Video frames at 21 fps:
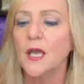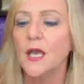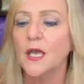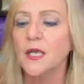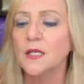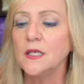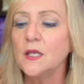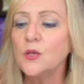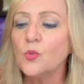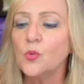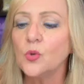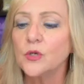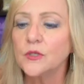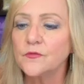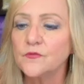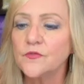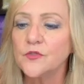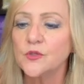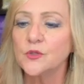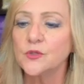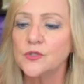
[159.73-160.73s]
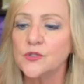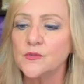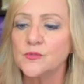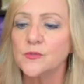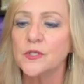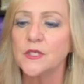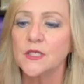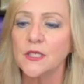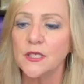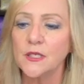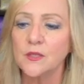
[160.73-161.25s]
Any one of those
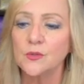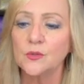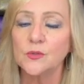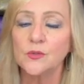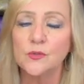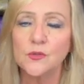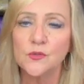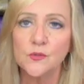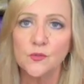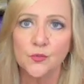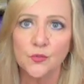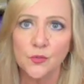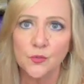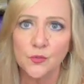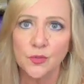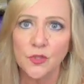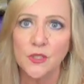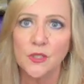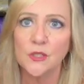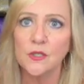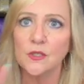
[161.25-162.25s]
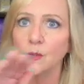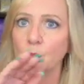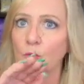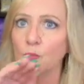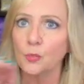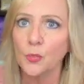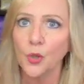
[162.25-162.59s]
3 needles would be